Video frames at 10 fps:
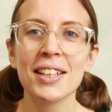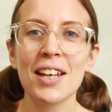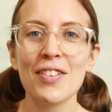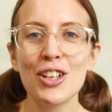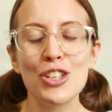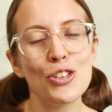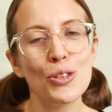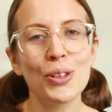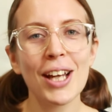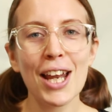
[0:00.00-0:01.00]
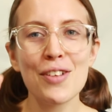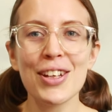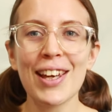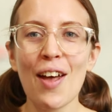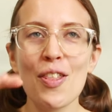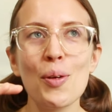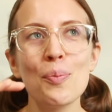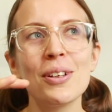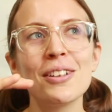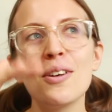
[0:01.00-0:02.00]
and then you kind of get
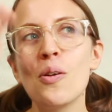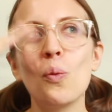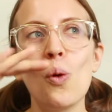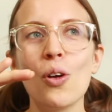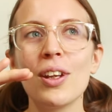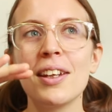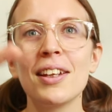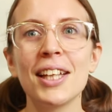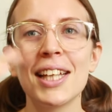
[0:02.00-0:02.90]
them one